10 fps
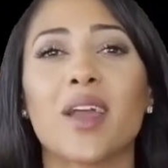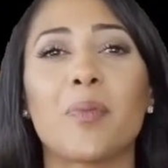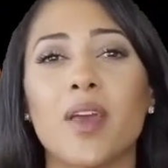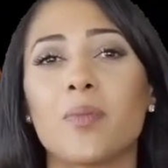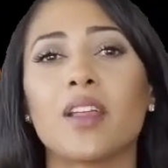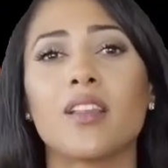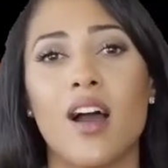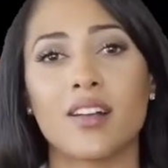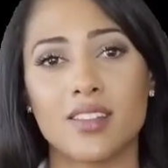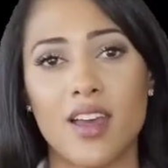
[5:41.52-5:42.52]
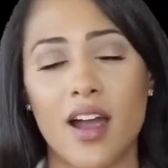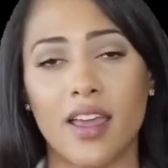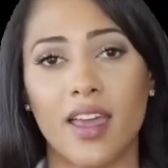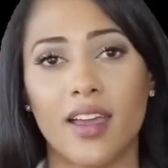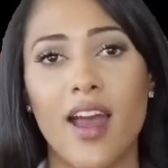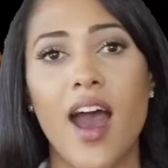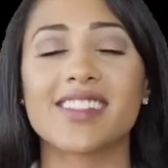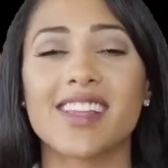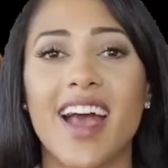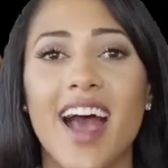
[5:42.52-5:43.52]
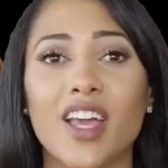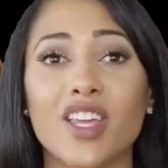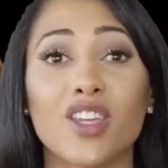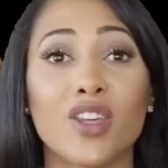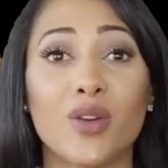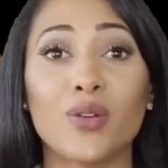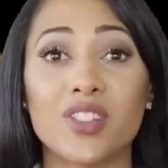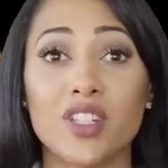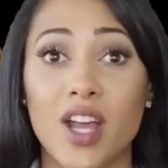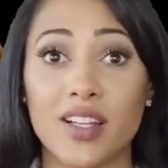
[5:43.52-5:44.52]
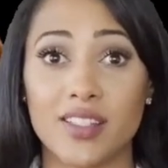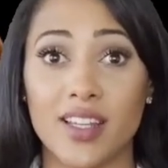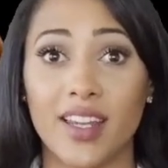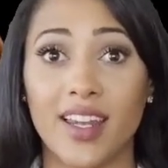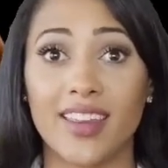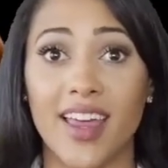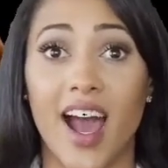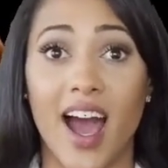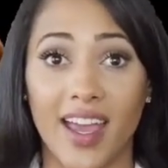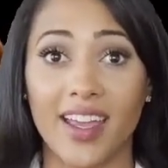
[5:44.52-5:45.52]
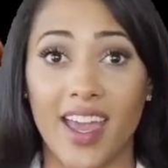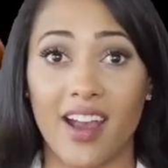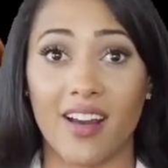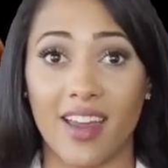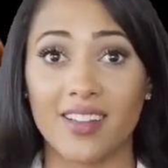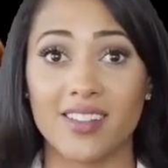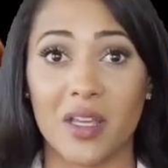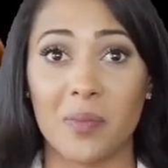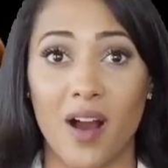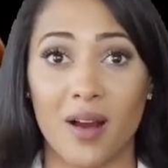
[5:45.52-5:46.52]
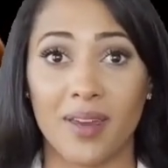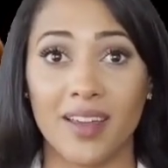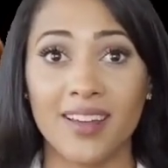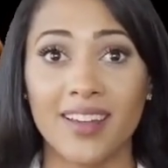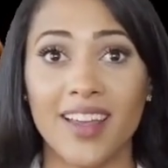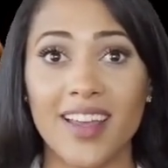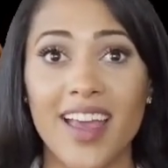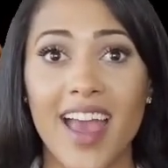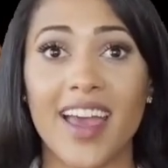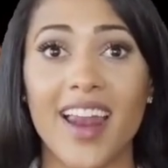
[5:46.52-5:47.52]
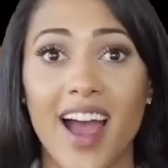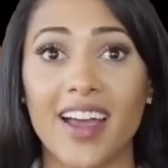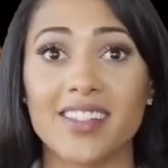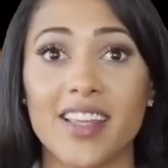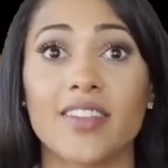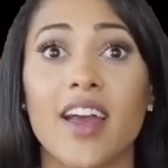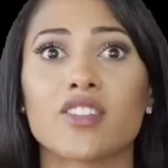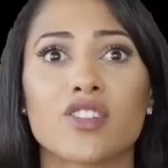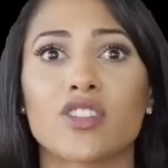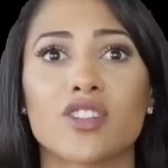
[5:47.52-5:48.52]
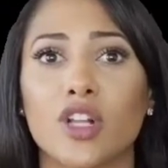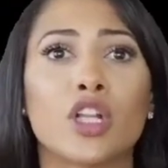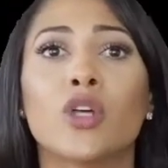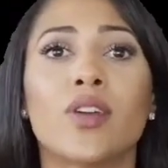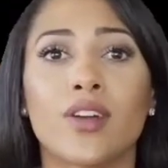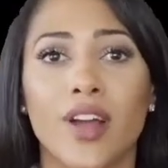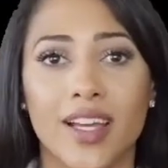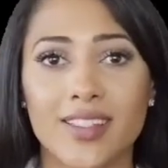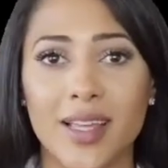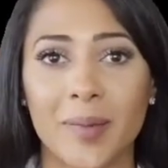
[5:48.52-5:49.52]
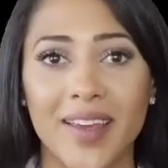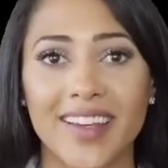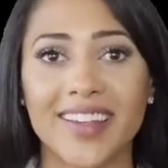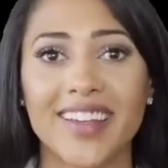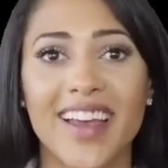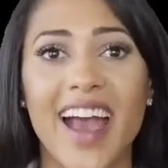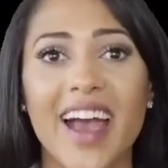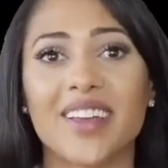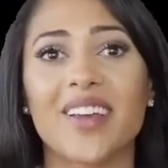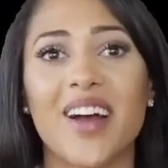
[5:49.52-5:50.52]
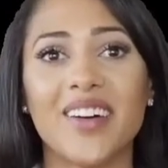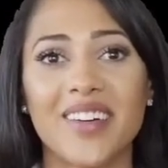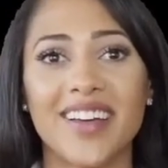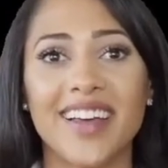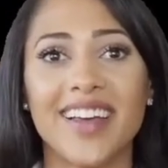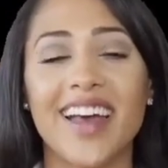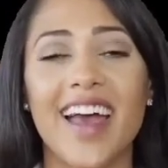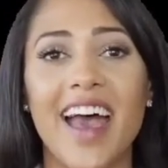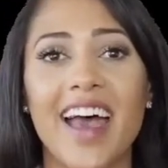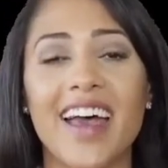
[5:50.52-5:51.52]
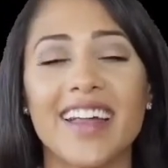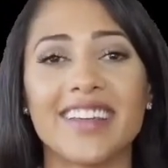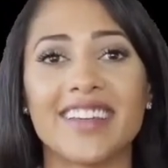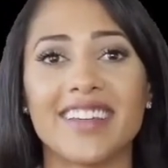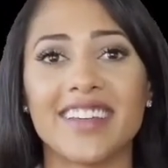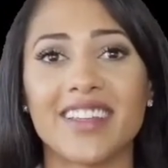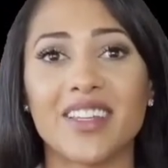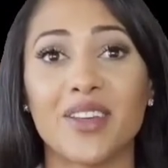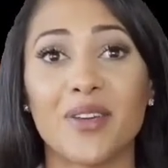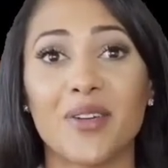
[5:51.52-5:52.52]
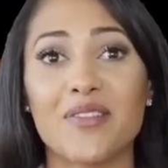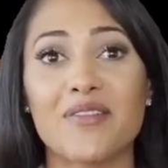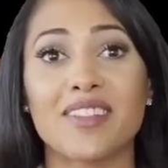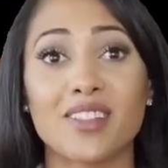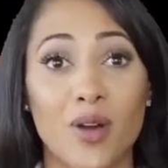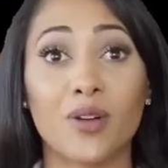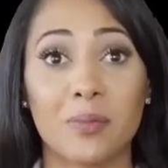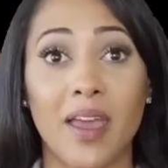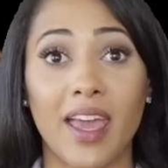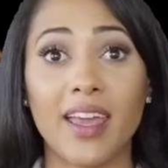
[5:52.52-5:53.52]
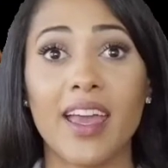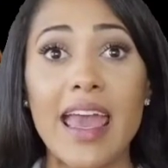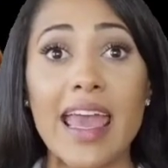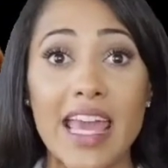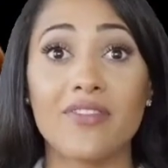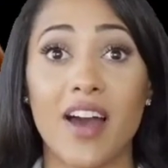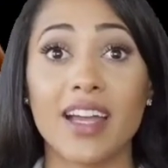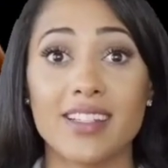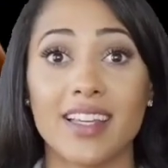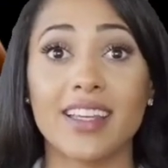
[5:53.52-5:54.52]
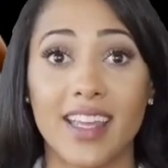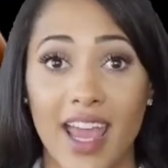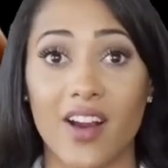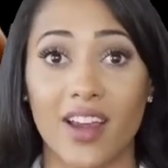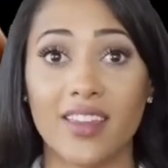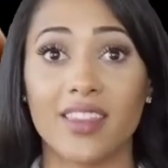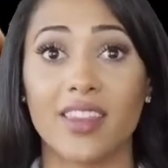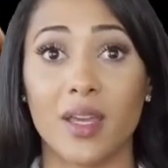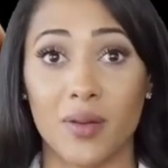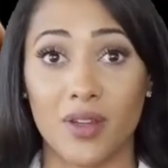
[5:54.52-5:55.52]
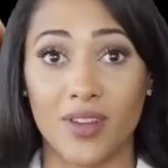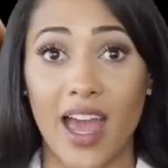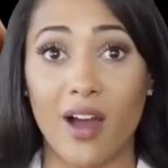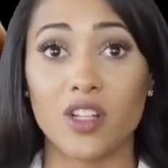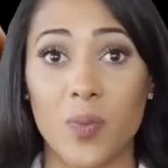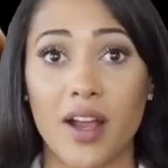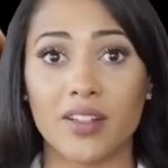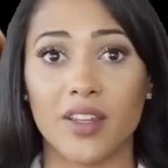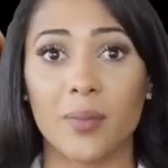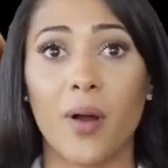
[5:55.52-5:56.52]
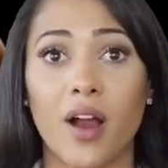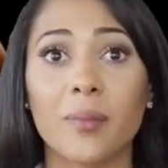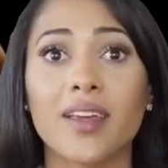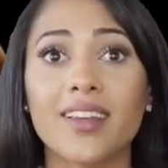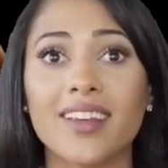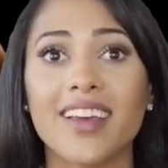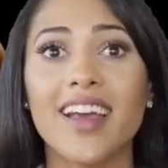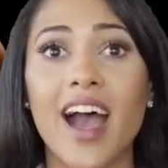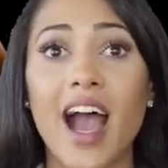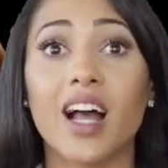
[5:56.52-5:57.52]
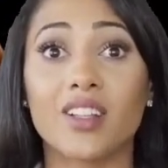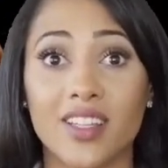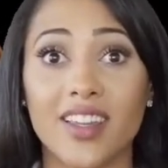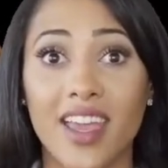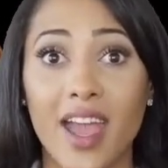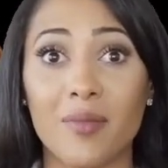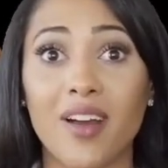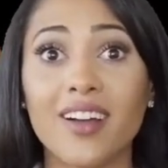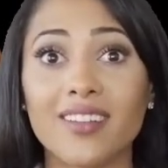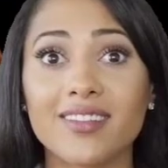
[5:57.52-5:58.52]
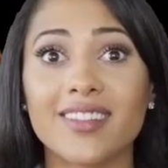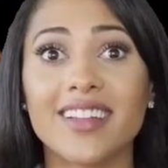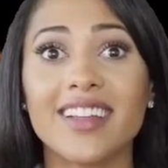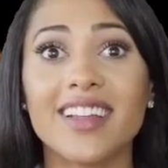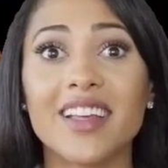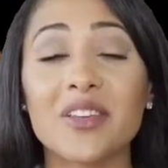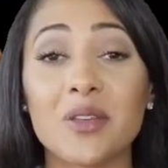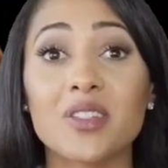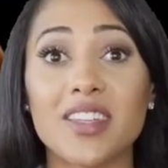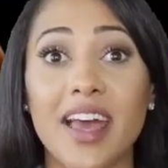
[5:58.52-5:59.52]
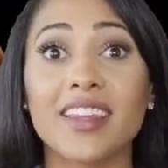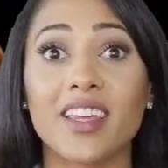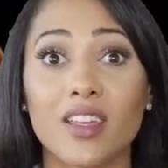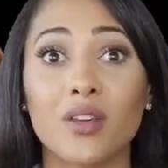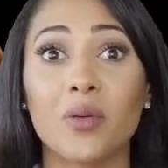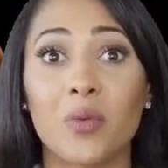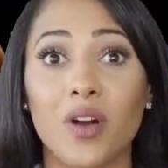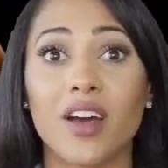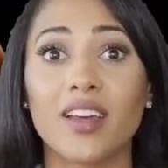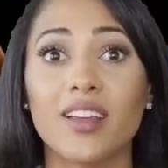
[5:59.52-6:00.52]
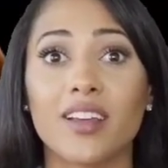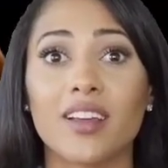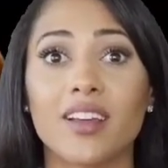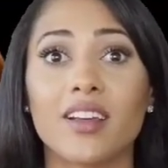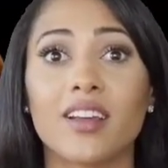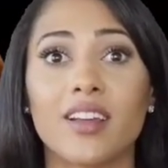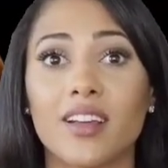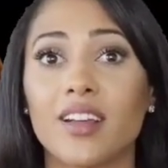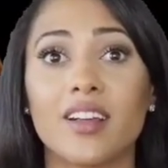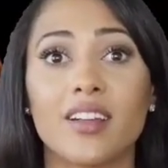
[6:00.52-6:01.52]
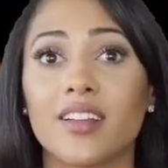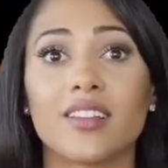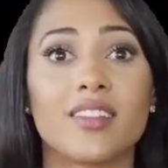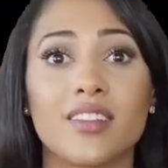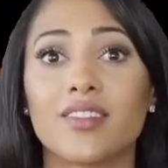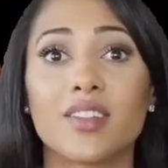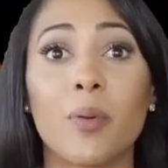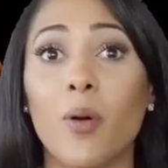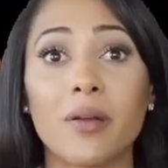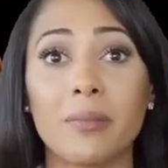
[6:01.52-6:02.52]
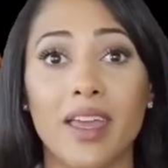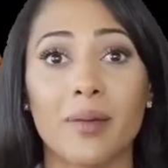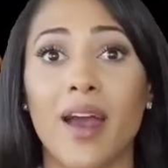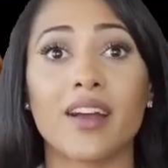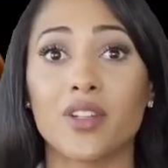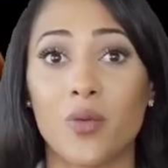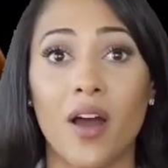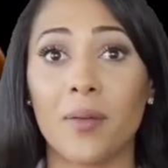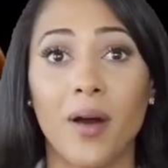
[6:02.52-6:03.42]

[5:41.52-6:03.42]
Mix both the ingredients well and apply the mask prepared on your nipples and leave it for around 30 minutes. Rinse off using water. You need to repeat this remedy twice daily. Milk powder, lemon juice, honey and almond oil mask. All of these incredible ingredients are known for their high-quality resourceful skin lightening properties, so unleash your pink and